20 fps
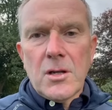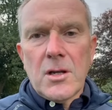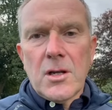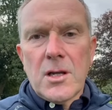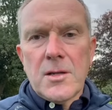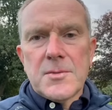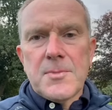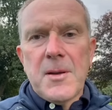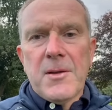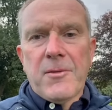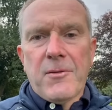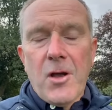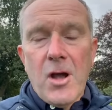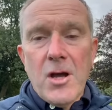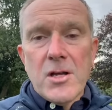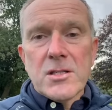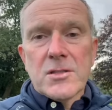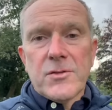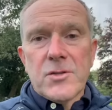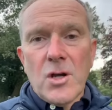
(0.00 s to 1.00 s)
Smith
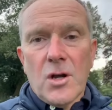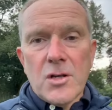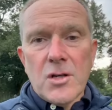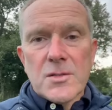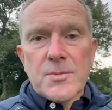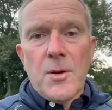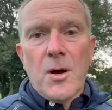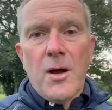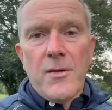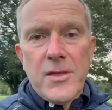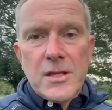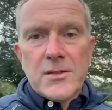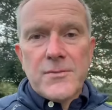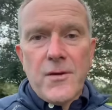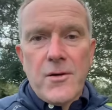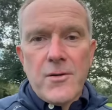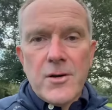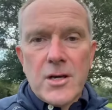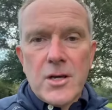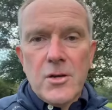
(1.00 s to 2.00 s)
Kerns for dollar spot I think is
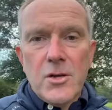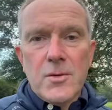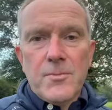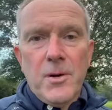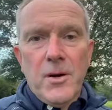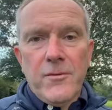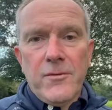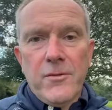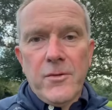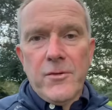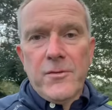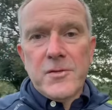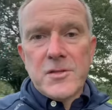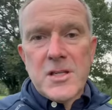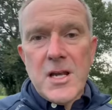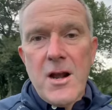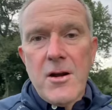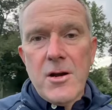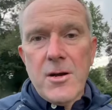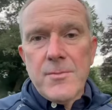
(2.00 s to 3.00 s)
very good, but for
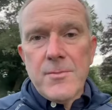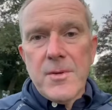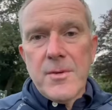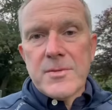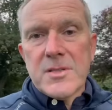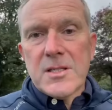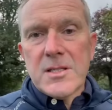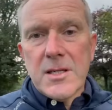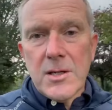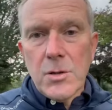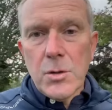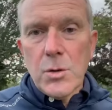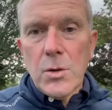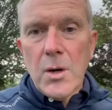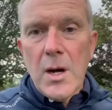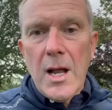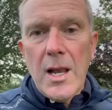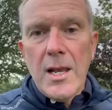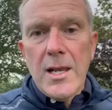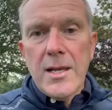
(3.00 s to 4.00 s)
Fusarium still
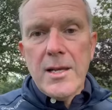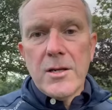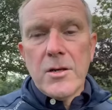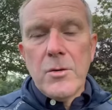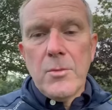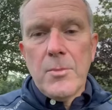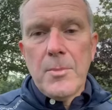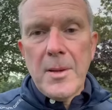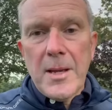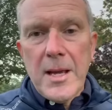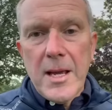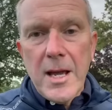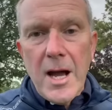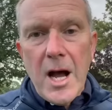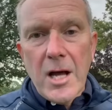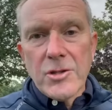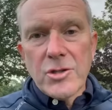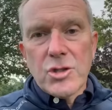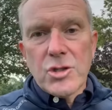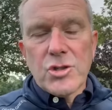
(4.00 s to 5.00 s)
a little bit
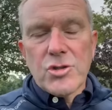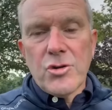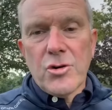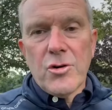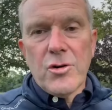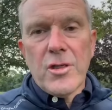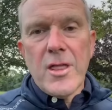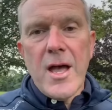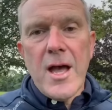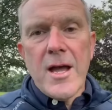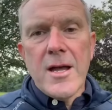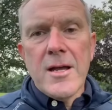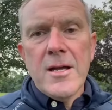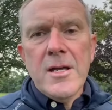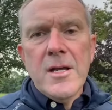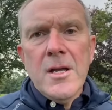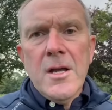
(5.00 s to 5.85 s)
unsure on that.